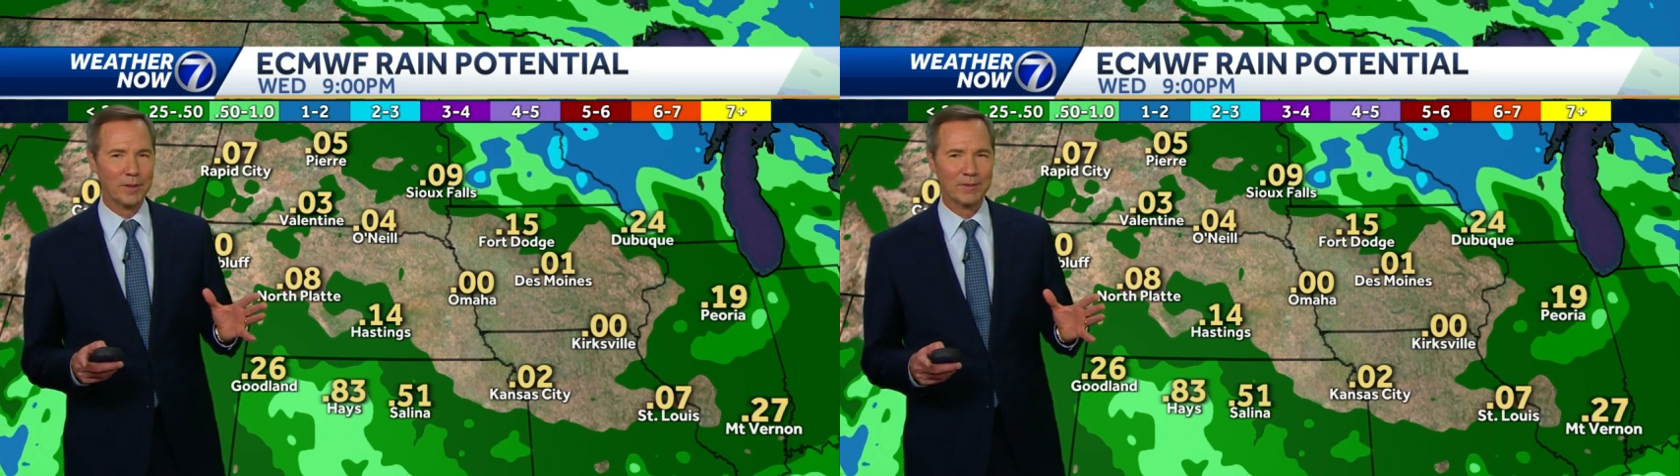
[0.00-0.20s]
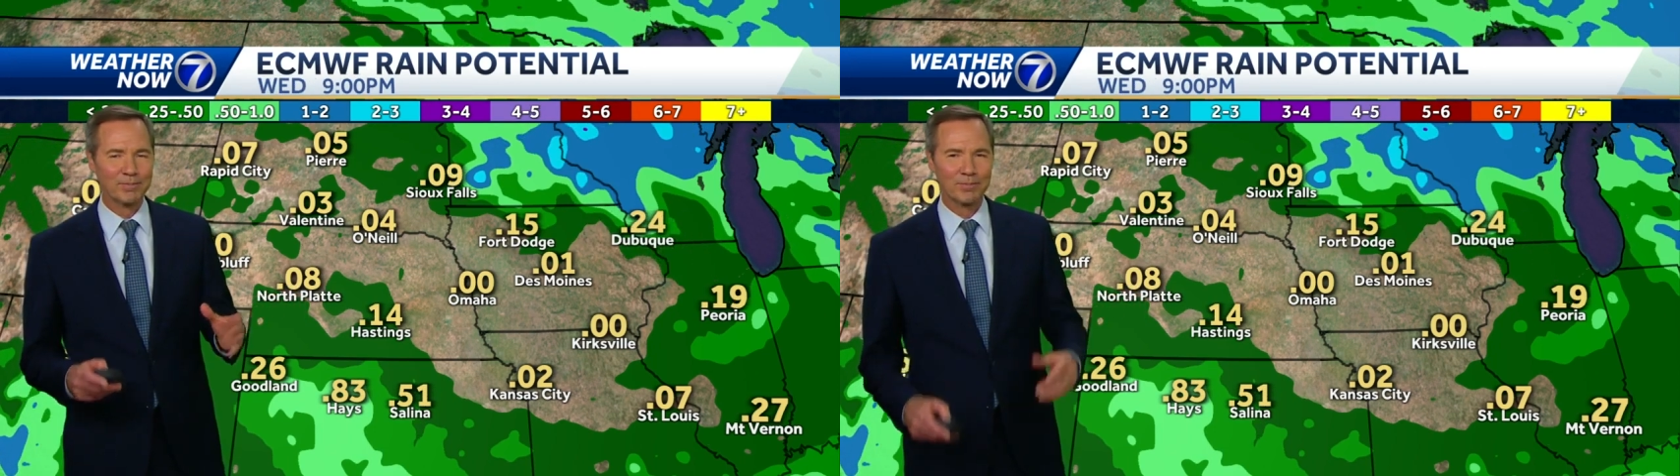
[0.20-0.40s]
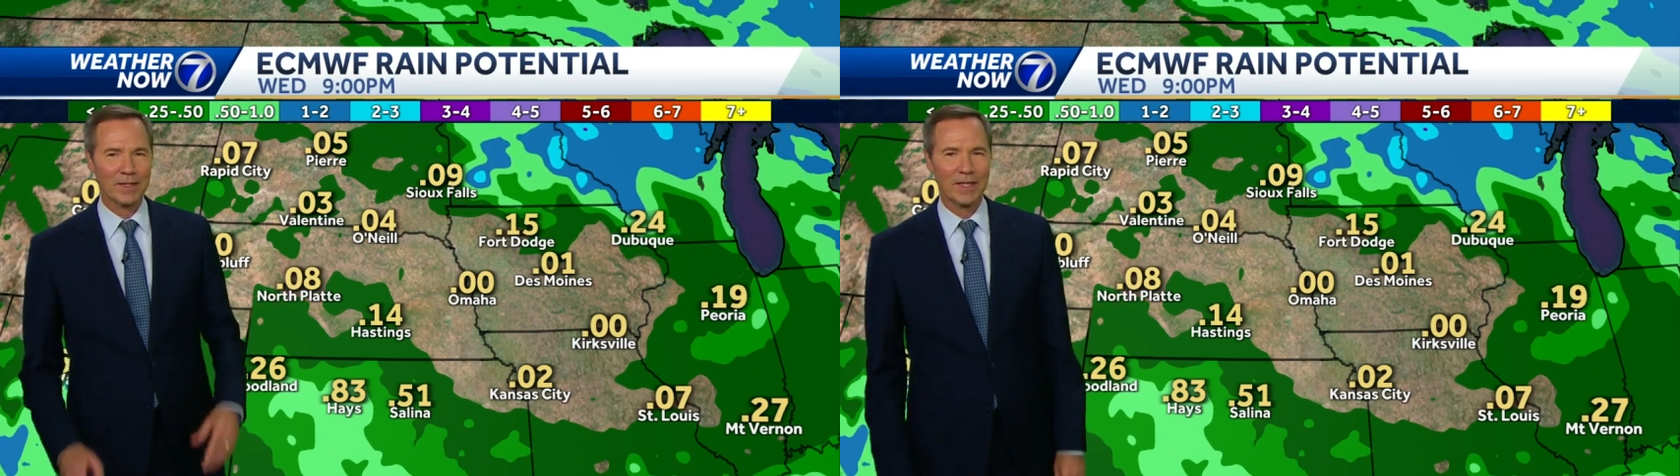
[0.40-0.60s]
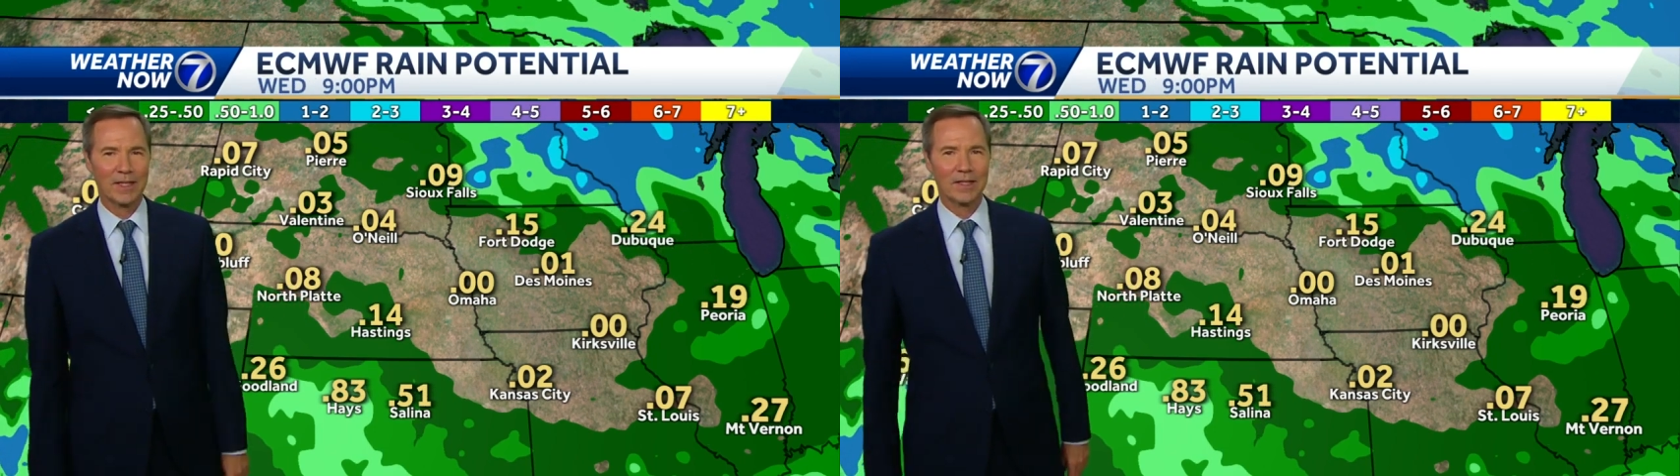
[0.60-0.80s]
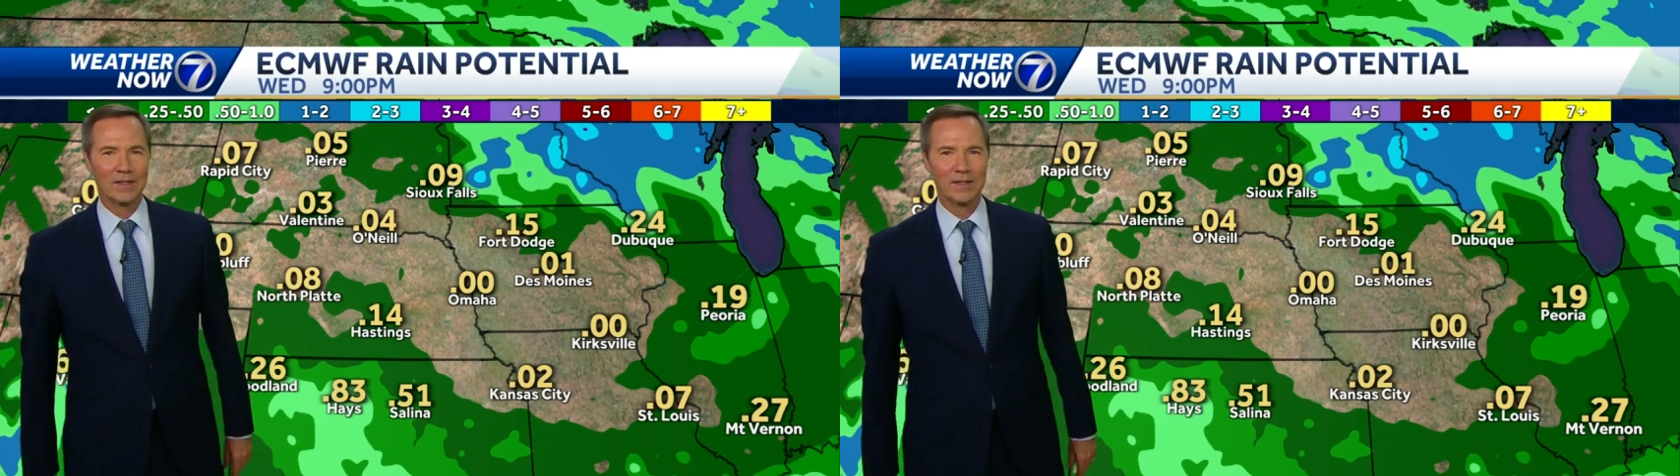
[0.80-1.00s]
but
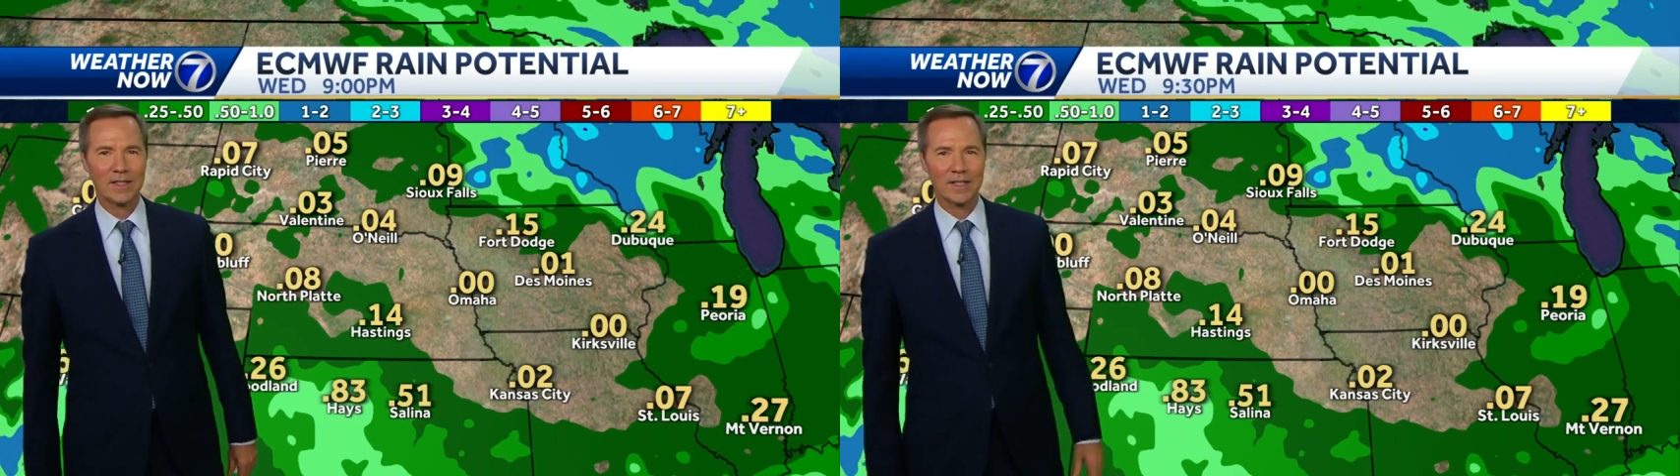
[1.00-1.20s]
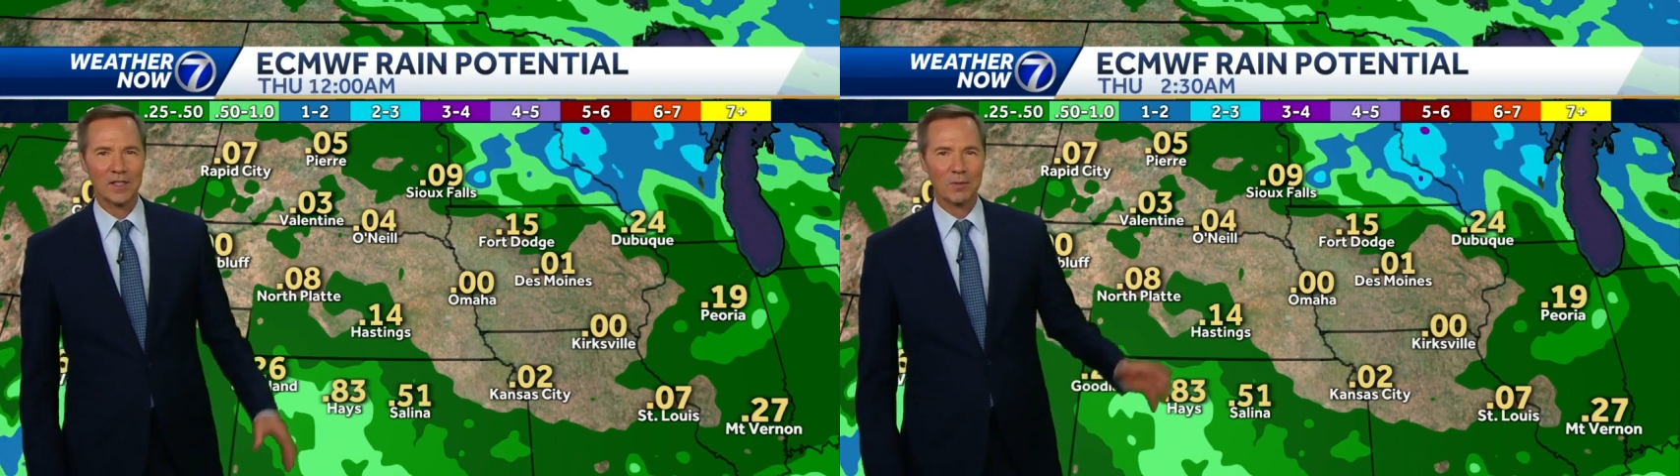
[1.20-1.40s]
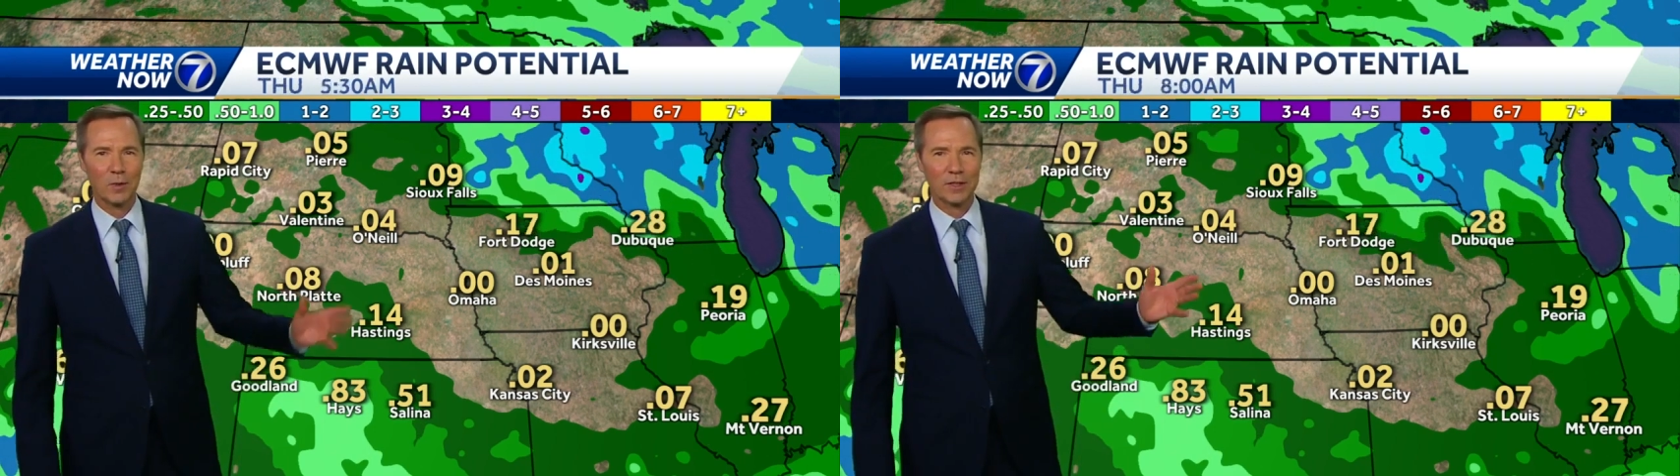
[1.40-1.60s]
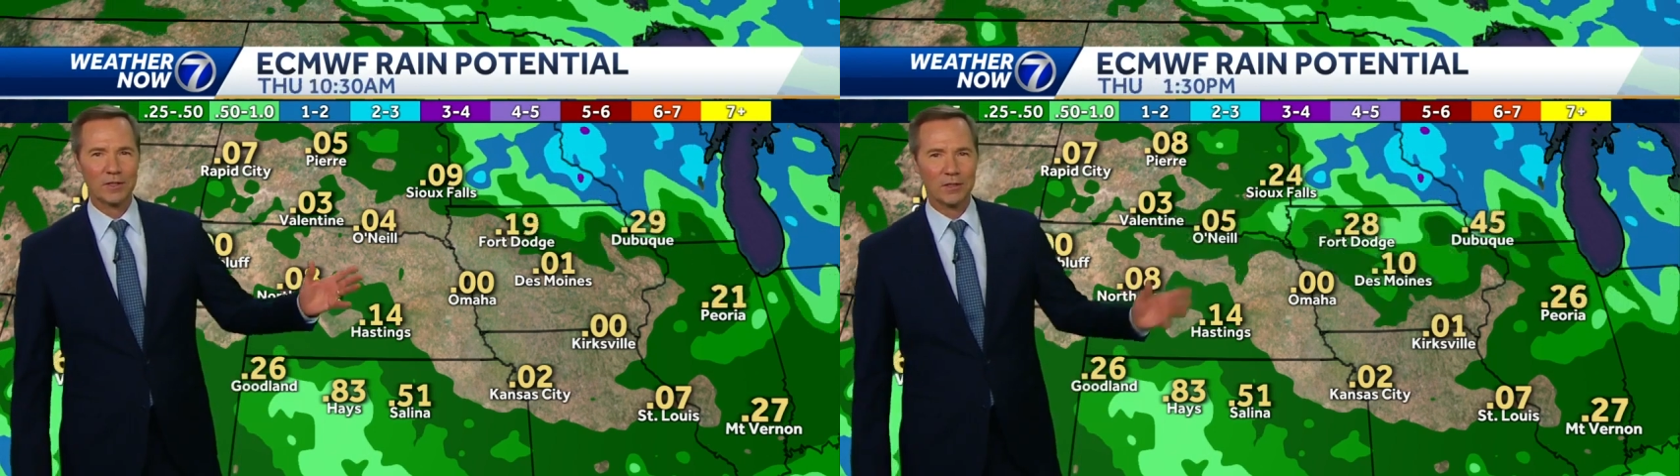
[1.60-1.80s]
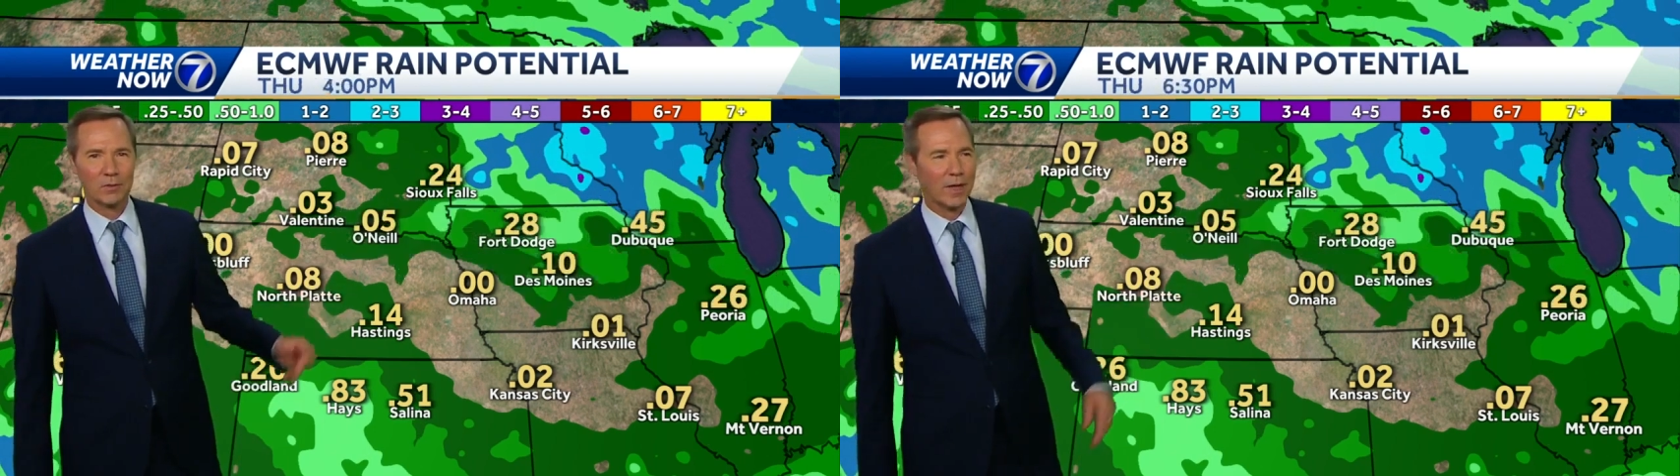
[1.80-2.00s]
looks like no moisture.